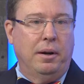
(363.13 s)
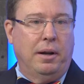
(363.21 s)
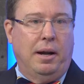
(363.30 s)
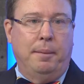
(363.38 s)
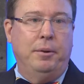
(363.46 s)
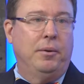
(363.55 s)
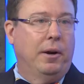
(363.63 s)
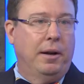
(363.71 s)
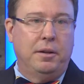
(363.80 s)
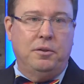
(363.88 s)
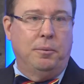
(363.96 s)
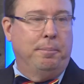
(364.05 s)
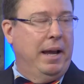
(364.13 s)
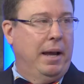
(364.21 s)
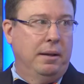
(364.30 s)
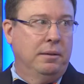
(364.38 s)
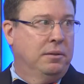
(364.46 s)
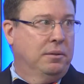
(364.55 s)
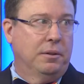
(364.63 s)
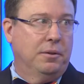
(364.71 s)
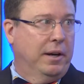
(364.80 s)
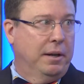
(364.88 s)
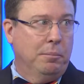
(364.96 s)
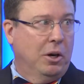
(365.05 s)
copyrights or patents or
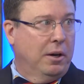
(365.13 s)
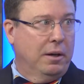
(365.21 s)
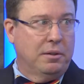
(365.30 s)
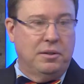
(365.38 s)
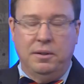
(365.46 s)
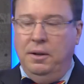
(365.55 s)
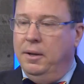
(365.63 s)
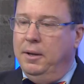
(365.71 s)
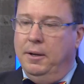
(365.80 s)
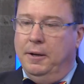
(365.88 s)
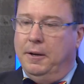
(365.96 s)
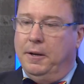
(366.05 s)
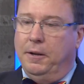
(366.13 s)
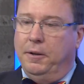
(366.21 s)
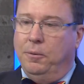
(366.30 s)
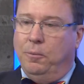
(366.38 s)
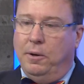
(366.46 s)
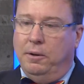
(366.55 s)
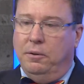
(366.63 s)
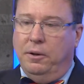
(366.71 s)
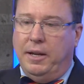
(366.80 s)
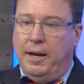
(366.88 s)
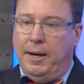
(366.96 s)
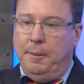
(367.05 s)
trademarks? You want to
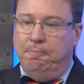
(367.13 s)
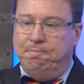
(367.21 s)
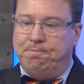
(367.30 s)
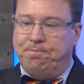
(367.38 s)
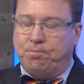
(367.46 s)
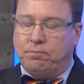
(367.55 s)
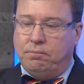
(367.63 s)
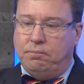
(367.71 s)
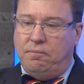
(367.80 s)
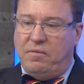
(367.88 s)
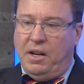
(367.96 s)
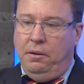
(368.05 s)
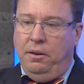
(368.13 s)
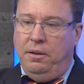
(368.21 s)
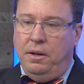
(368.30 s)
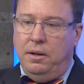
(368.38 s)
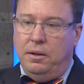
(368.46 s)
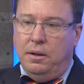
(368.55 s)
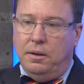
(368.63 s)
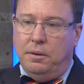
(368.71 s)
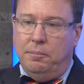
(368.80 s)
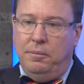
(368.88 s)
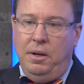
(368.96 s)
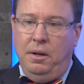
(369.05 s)
look at
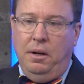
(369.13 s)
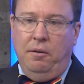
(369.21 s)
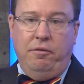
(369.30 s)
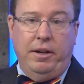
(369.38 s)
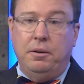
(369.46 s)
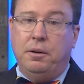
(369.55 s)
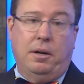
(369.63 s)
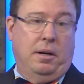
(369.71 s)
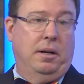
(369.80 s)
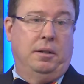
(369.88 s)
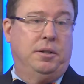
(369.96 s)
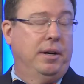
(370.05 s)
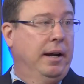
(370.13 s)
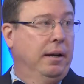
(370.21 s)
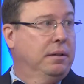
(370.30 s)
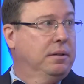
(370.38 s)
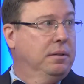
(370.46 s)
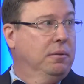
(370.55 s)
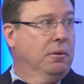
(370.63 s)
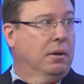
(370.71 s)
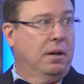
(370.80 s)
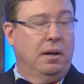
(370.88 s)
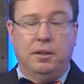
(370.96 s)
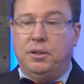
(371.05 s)
the vendor contracts or
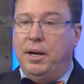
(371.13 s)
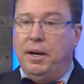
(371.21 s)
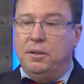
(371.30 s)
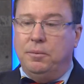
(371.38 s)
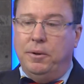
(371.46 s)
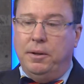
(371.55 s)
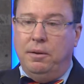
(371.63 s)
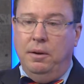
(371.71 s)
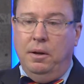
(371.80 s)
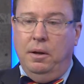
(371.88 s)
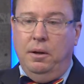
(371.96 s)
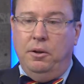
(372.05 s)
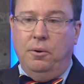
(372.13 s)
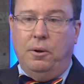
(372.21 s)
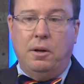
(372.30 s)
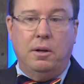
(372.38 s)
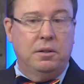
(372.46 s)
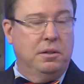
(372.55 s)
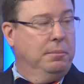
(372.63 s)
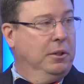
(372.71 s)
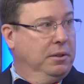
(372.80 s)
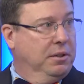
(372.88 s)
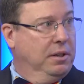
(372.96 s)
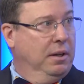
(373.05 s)
contracts with your
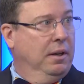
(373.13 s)
customers.